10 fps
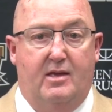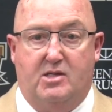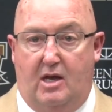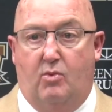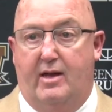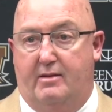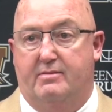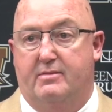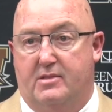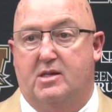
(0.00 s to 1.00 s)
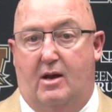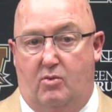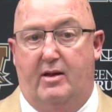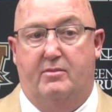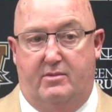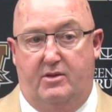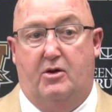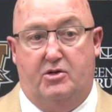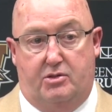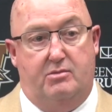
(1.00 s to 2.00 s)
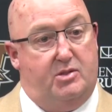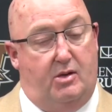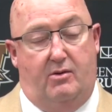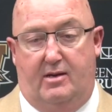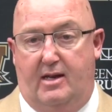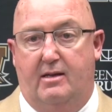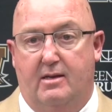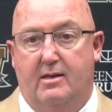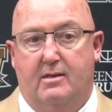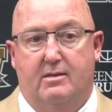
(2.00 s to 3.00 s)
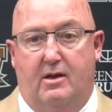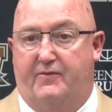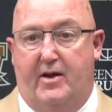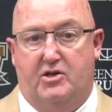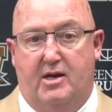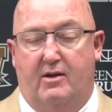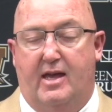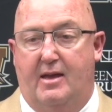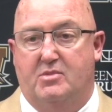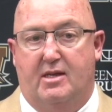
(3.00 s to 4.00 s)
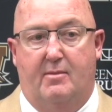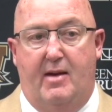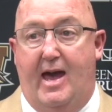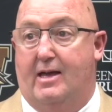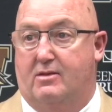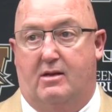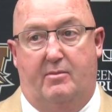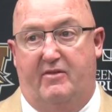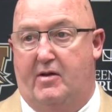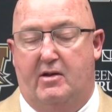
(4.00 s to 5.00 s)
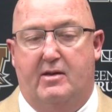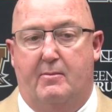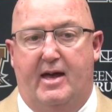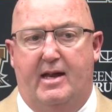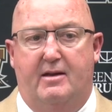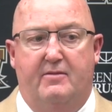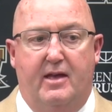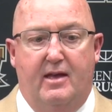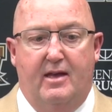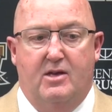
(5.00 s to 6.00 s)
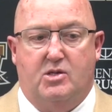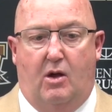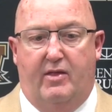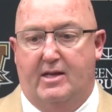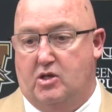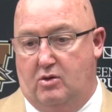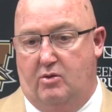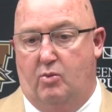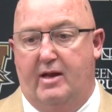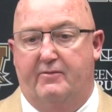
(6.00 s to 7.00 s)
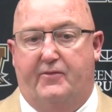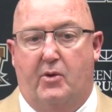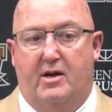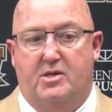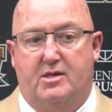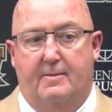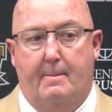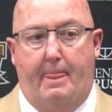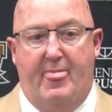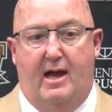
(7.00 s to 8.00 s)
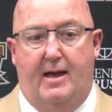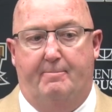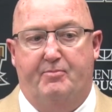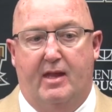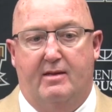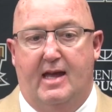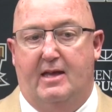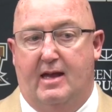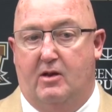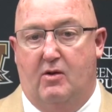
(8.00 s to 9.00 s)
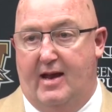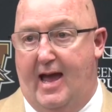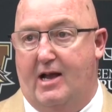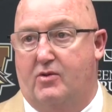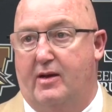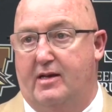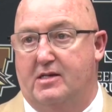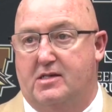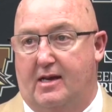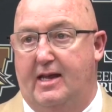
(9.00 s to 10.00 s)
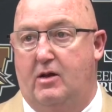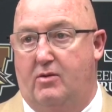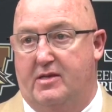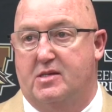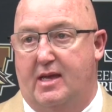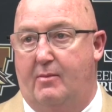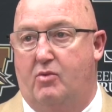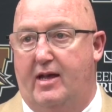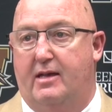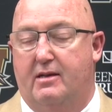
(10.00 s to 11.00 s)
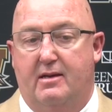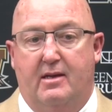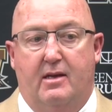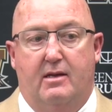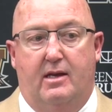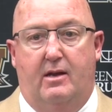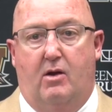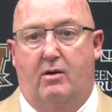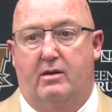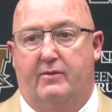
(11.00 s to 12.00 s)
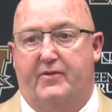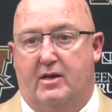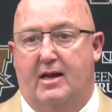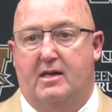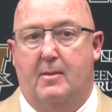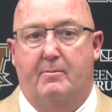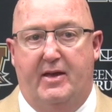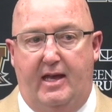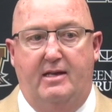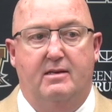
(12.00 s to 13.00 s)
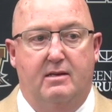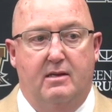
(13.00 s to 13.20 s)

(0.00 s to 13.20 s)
It's going to win their fair share of games in the MAC. They're going to be very competitive. So that's a good win for us. Now you got to go to Akron and Toledo in the same week, you know, and if you're going to compete,